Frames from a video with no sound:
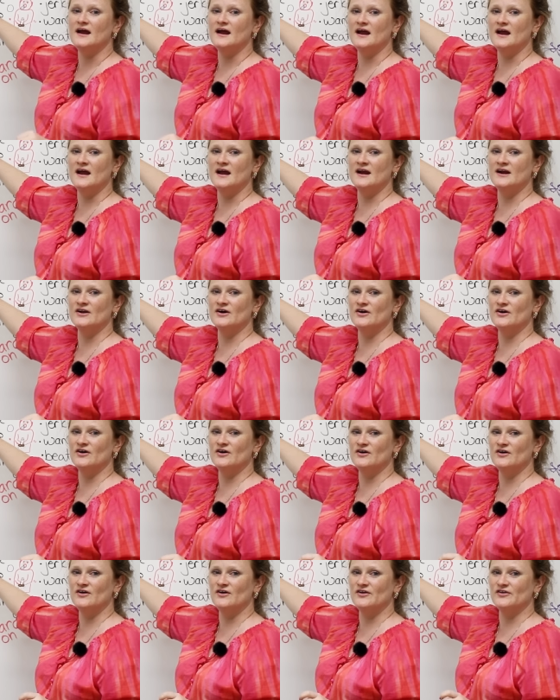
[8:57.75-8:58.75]

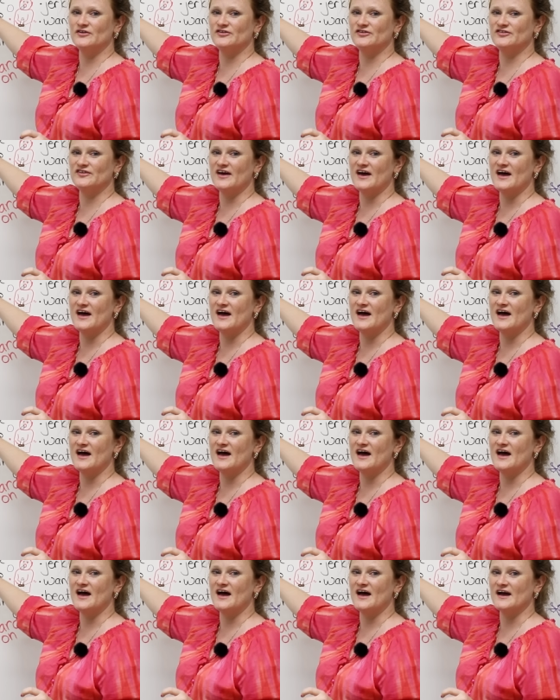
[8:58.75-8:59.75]
anal
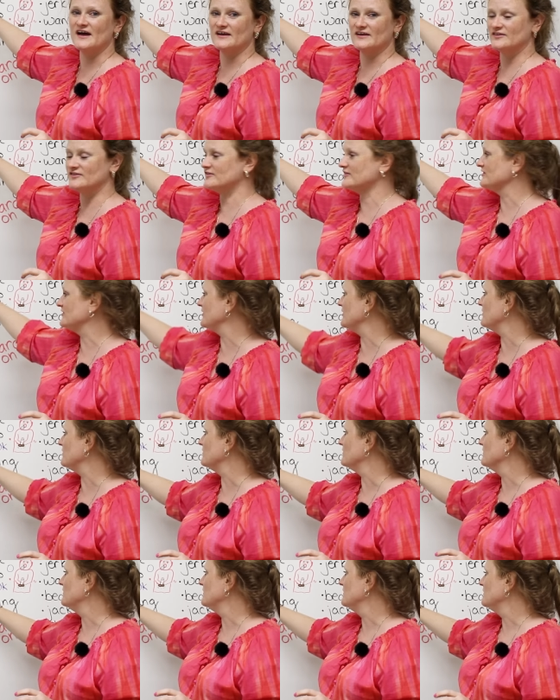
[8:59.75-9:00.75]
sex. So,
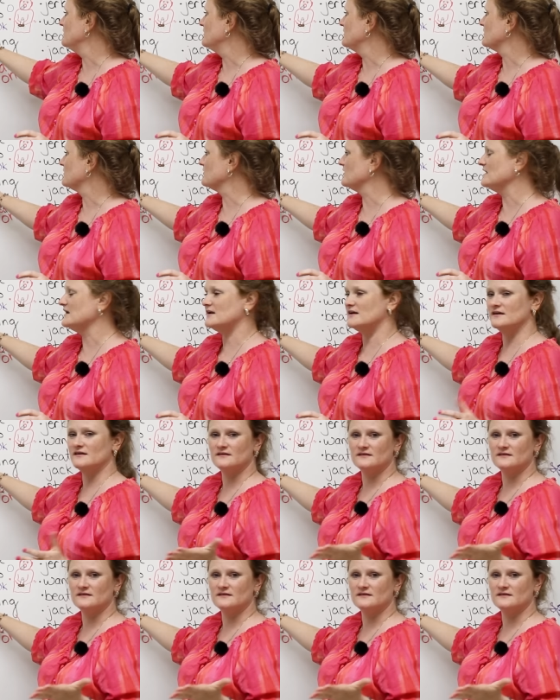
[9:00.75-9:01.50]
Greek